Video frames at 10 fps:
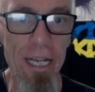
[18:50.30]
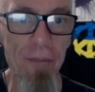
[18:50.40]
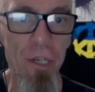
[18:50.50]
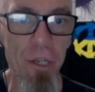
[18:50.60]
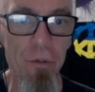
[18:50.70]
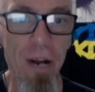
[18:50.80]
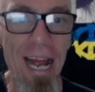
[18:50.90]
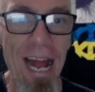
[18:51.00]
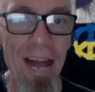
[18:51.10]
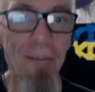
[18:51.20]
give to you. I
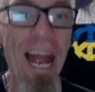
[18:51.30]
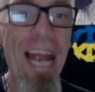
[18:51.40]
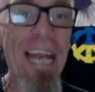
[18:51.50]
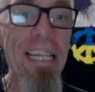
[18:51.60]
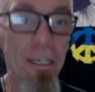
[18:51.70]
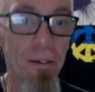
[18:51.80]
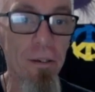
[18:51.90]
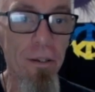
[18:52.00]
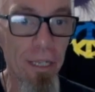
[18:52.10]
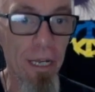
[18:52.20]
have a
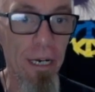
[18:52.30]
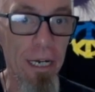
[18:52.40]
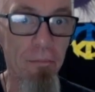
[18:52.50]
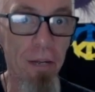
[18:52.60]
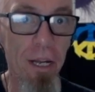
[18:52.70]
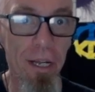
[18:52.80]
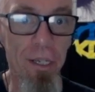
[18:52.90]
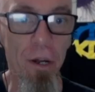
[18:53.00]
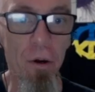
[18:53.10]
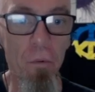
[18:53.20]
little time.
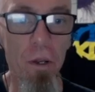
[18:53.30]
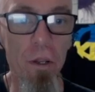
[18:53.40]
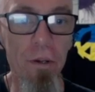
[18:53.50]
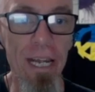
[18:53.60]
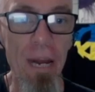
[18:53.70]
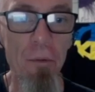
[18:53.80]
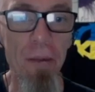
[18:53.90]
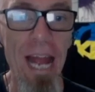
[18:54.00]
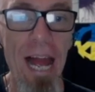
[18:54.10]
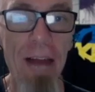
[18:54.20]
So we're looking at,
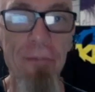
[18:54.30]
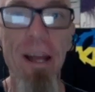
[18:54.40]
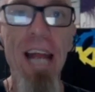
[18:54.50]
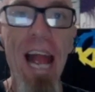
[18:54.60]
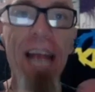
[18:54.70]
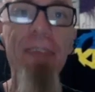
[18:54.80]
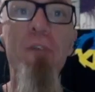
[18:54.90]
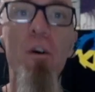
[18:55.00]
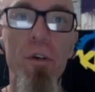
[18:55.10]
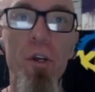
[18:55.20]
we have a
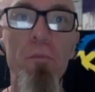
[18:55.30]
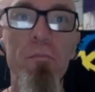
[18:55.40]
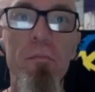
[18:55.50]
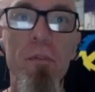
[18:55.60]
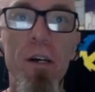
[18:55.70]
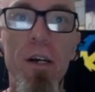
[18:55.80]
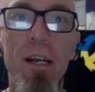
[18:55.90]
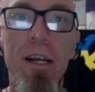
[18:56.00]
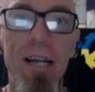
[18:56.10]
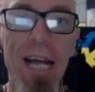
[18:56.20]
volume.
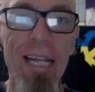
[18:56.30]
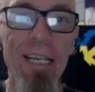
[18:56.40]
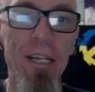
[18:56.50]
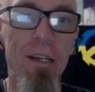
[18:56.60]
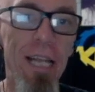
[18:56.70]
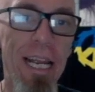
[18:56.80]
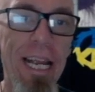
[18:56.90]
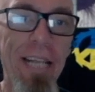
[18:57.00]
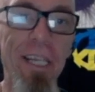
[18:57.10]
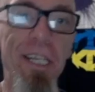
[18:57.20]
And
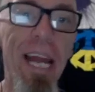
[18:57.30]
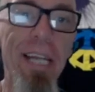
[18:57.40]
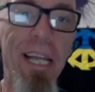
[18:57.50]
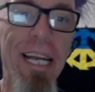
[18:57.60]
in this case,